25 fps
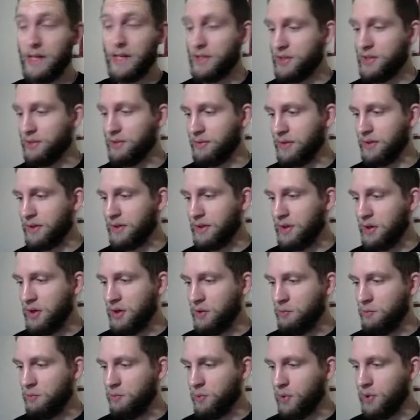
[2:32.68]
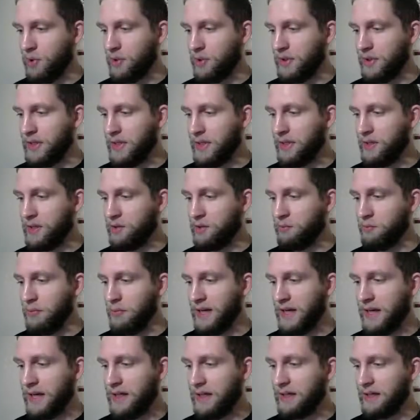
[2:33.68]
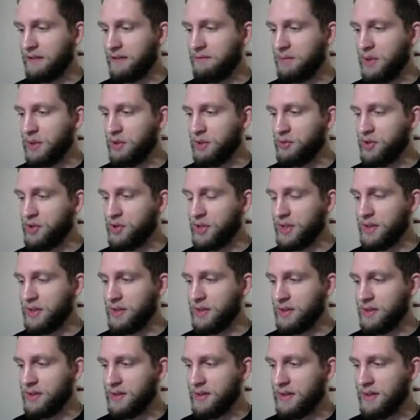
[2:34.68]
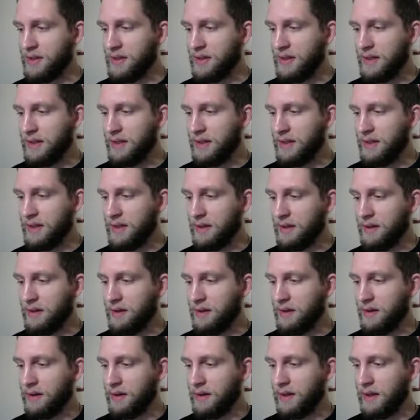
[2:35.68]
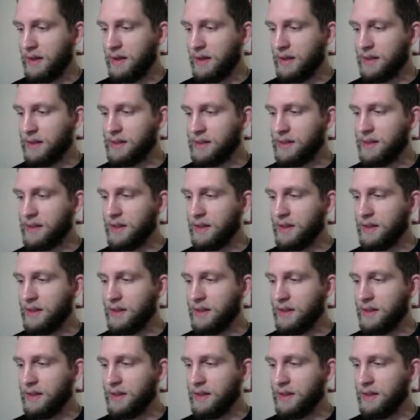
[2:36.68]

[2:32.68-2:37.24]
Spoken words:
to it. We're all healed, we got enough potions. Now the next thing to